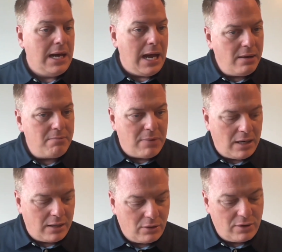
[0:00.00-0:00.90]
and
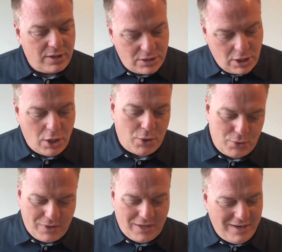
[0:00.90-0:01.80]
monitor the
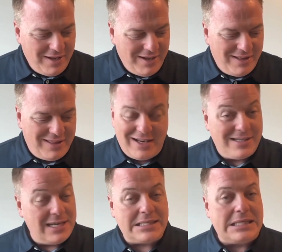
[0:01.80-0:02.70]
tone and that
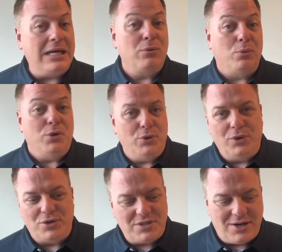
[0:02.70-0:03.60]
it doesn't get
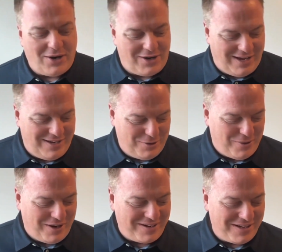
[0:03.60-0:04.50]
rude or snarky
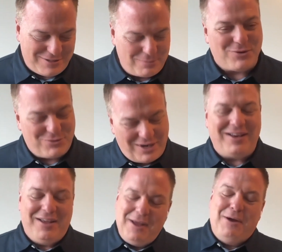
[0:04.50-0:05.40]
to our customers, right?